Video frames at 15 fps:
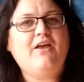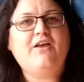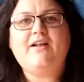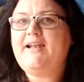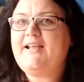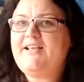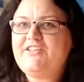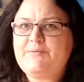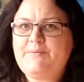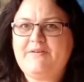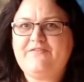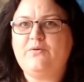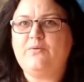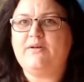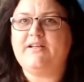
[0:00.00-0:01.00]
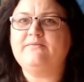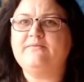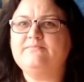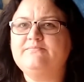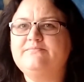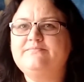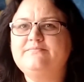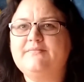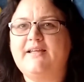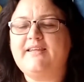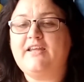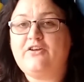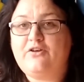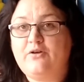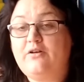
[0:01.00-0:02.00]
Leaves would be falling, and they
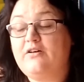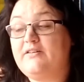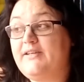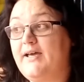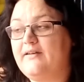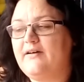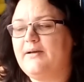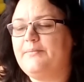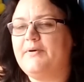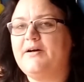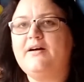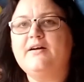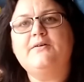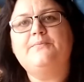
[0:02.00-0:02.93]
do a lot of that in Hyde Park,